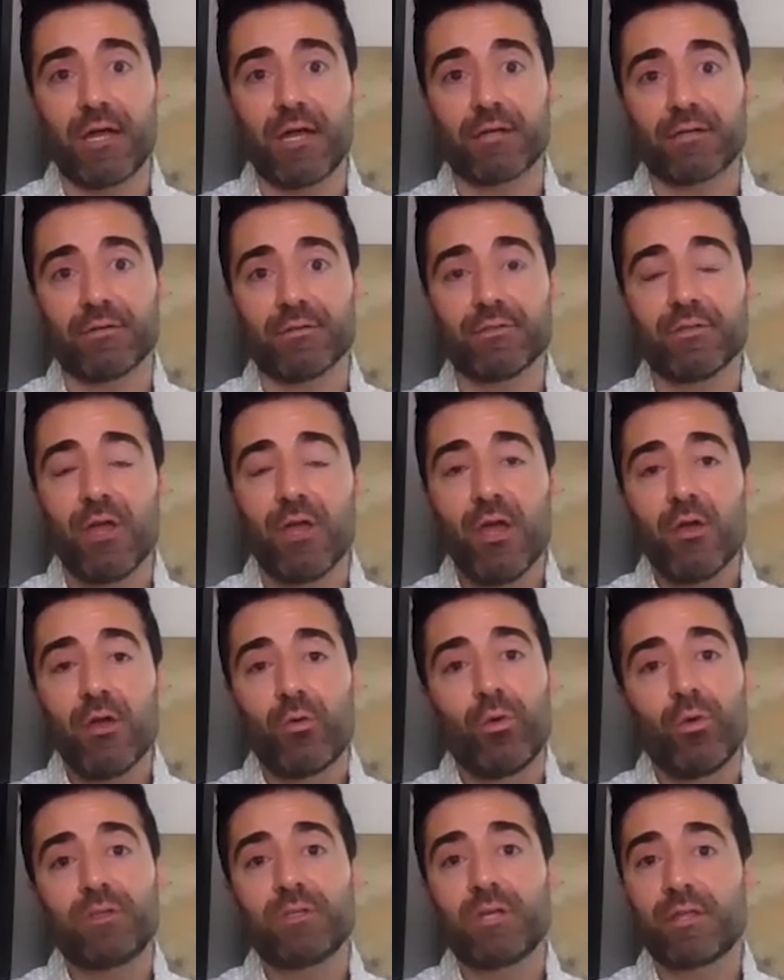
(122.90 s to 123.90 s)
doctors
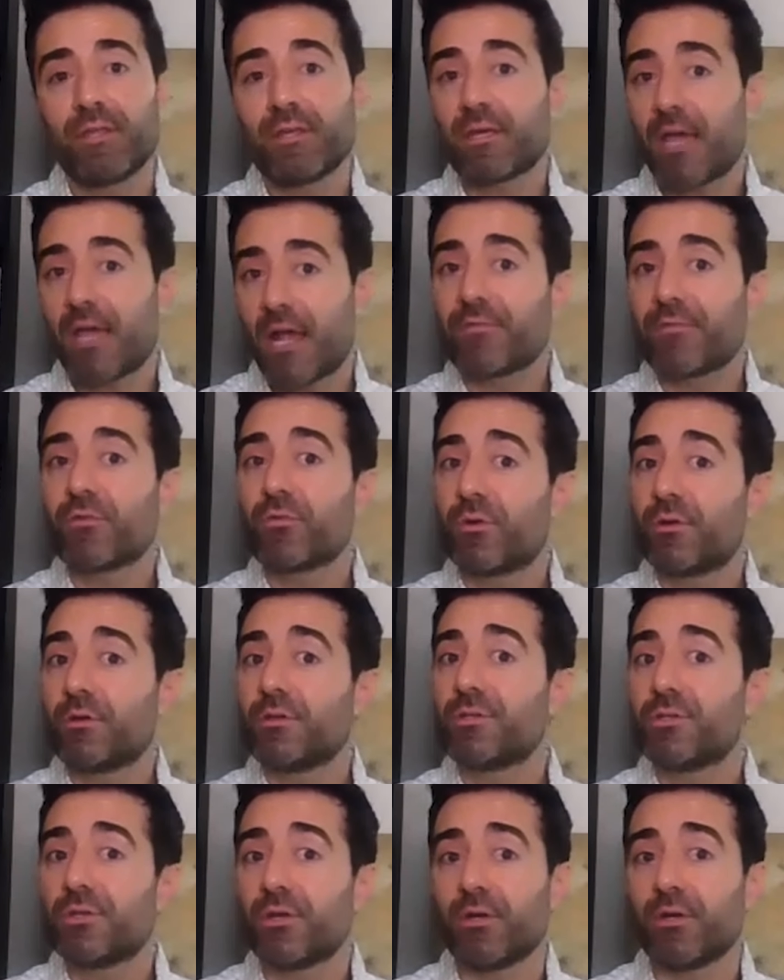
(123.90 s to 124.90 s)
which i think
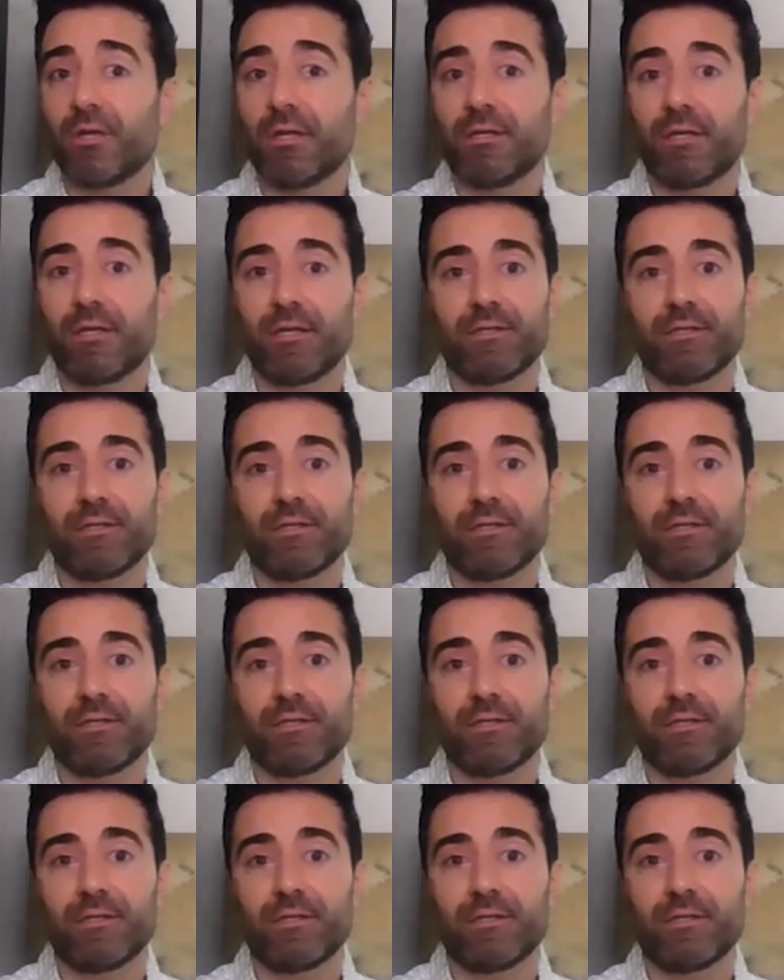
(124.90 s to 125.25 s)
everyone should and,